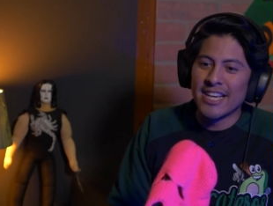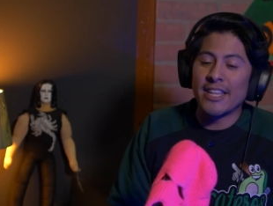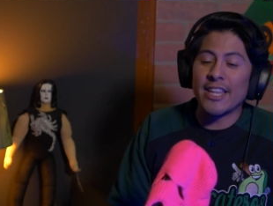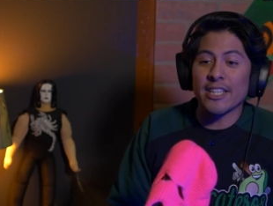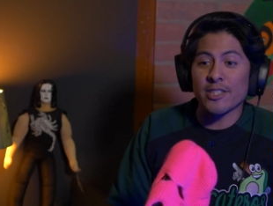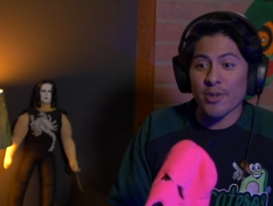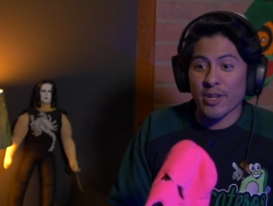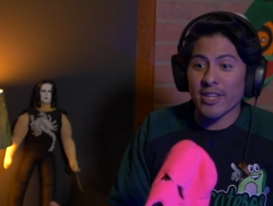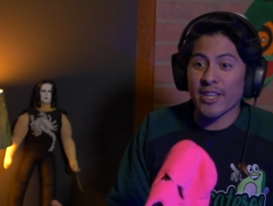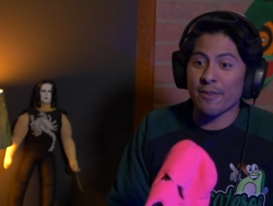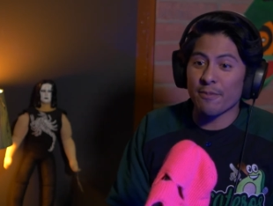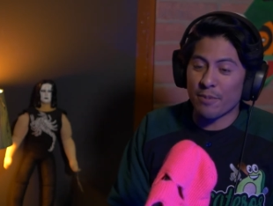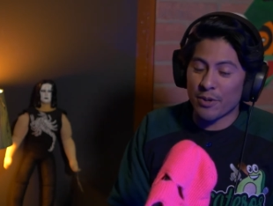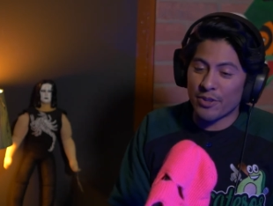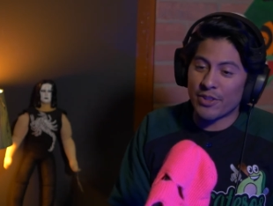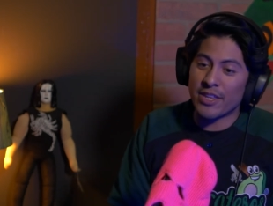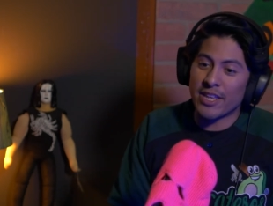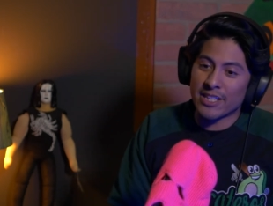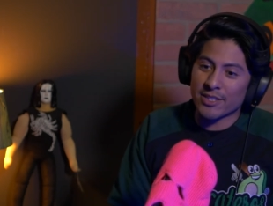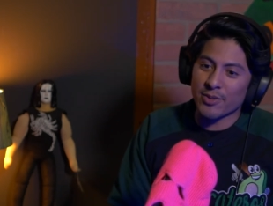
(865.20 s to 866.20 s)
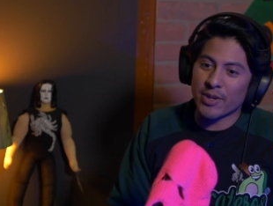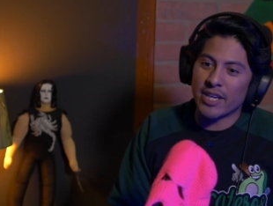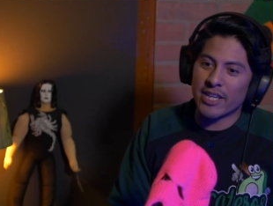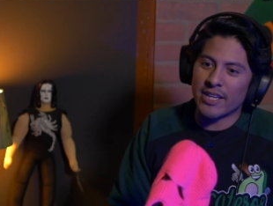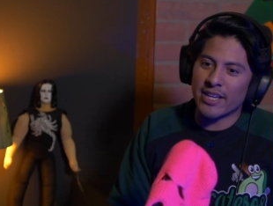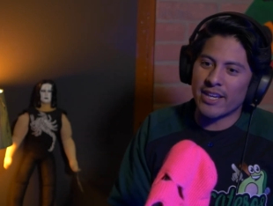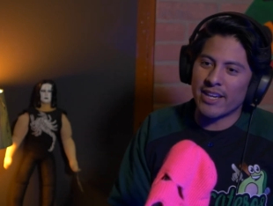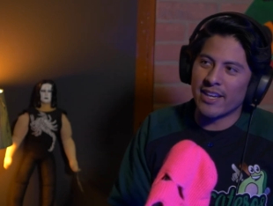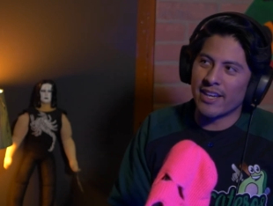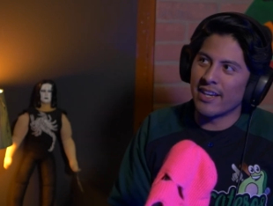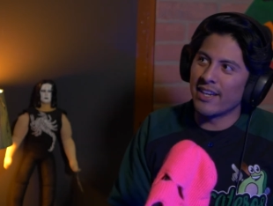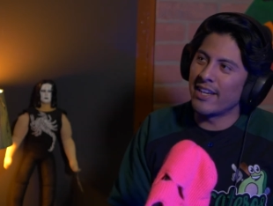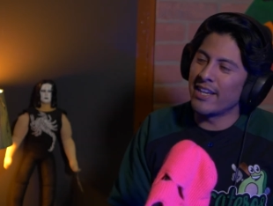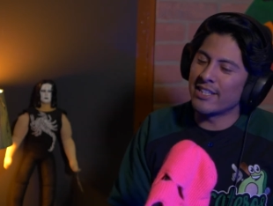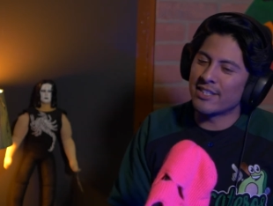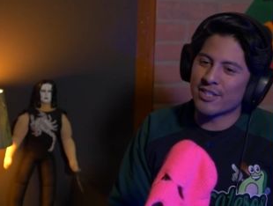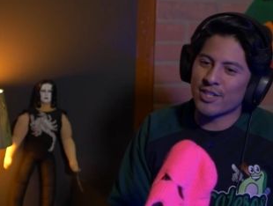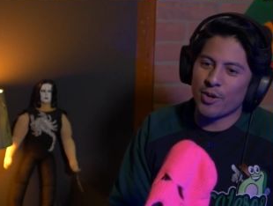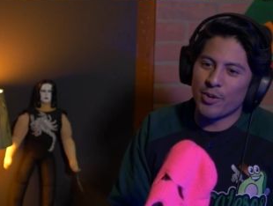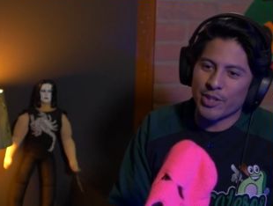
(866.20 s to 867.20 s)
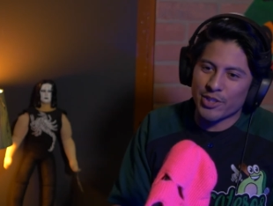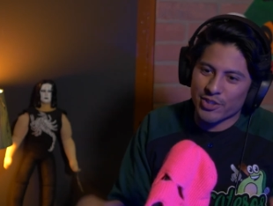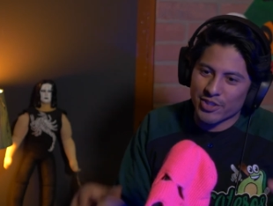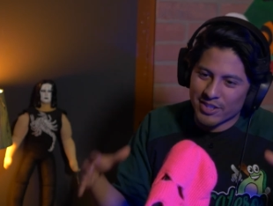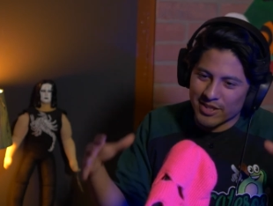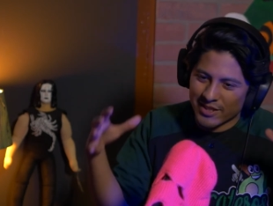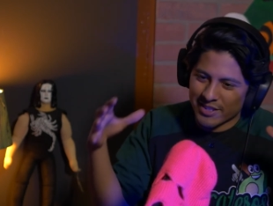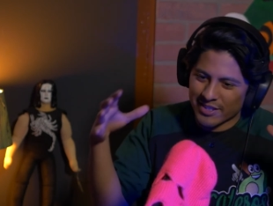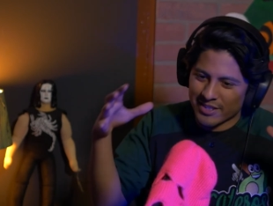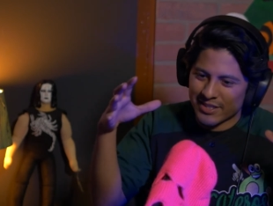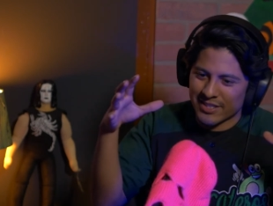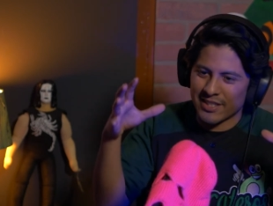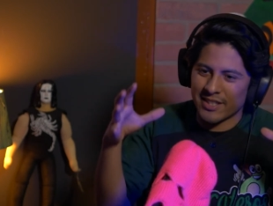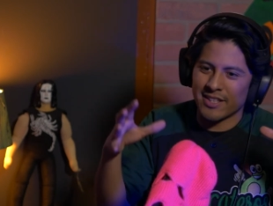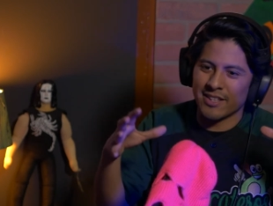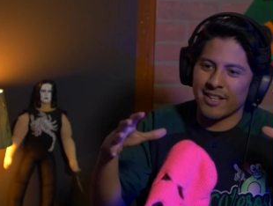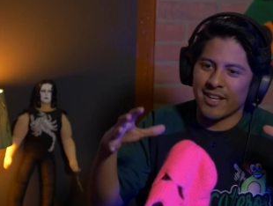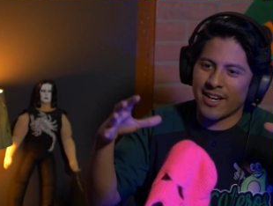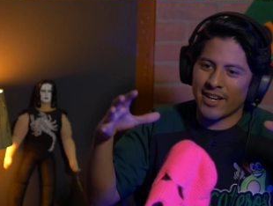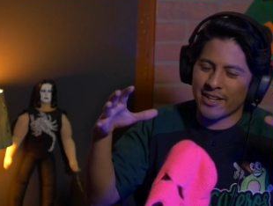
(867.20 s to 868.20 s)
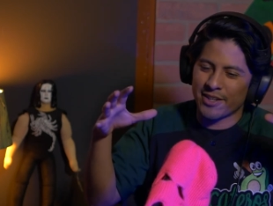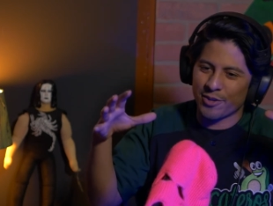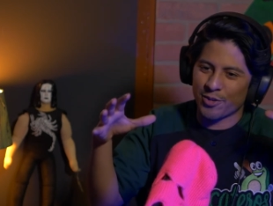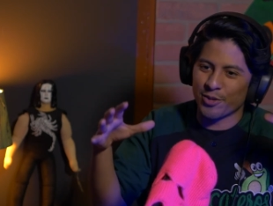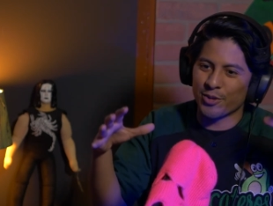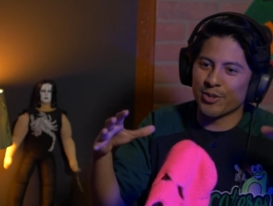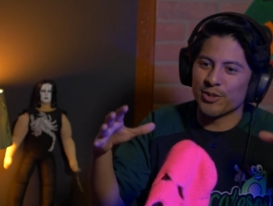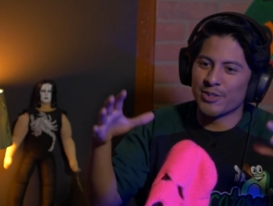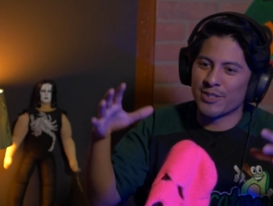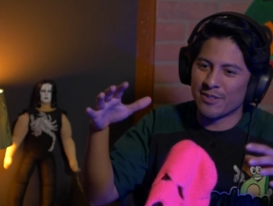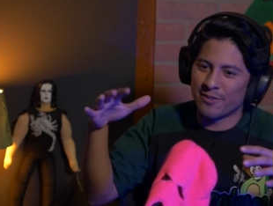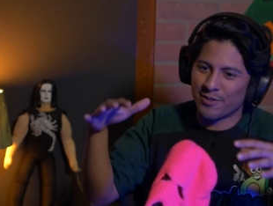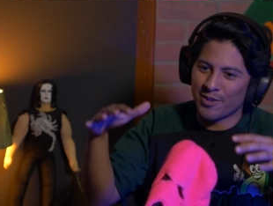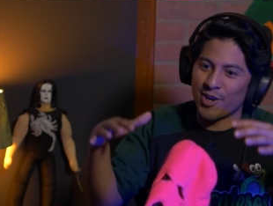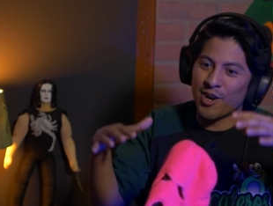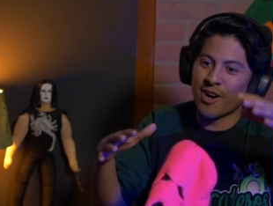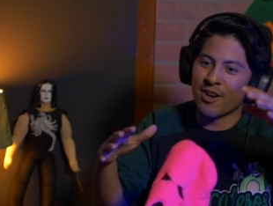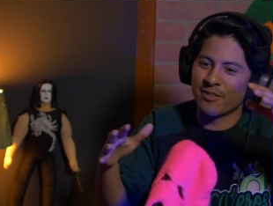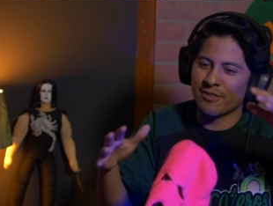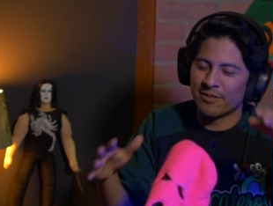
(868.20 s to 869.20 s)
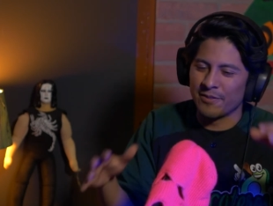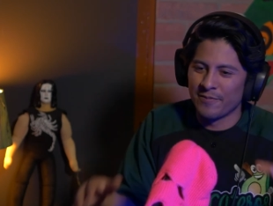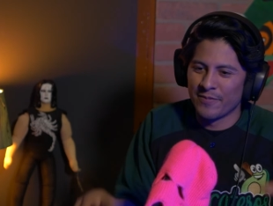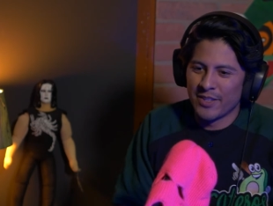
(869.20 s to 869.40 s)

But that's why they. they. that's why uh, it's so interesting seeing like Crude Dudes evolve,